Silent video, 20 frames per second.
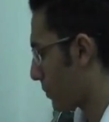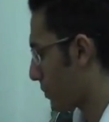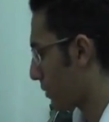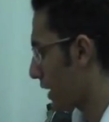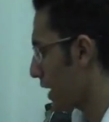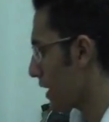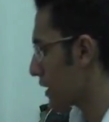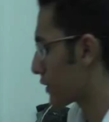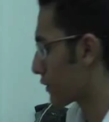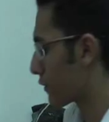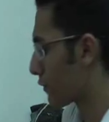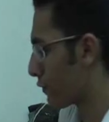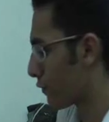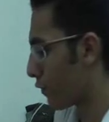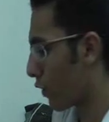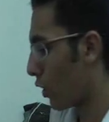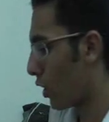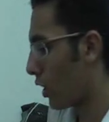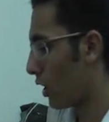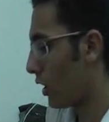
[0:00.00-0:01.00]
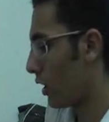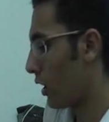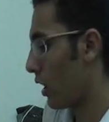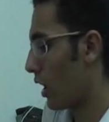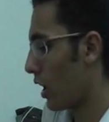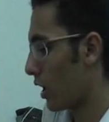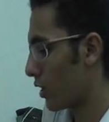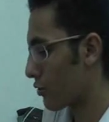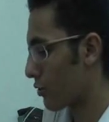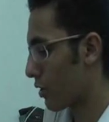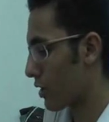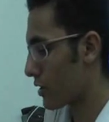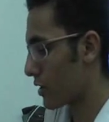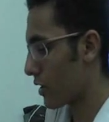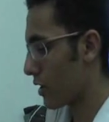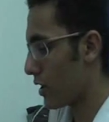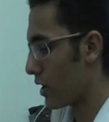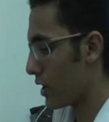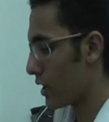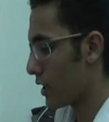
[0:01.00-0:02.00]
placed 4
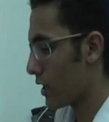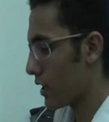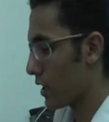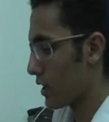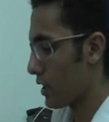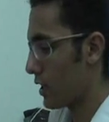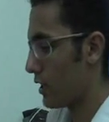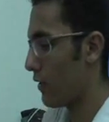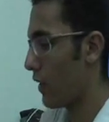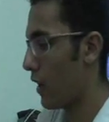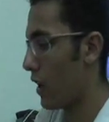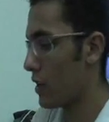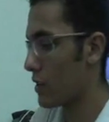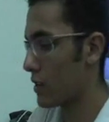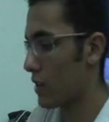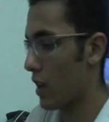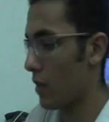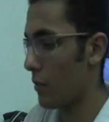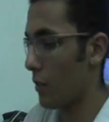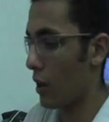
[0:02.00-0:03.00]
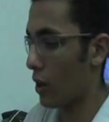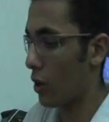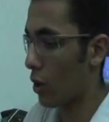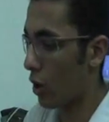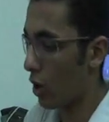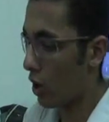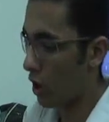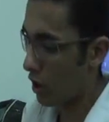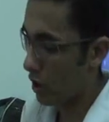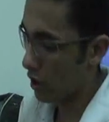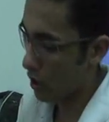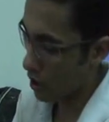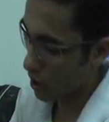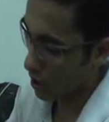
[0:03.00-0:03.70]
ultrasonic devices on my car.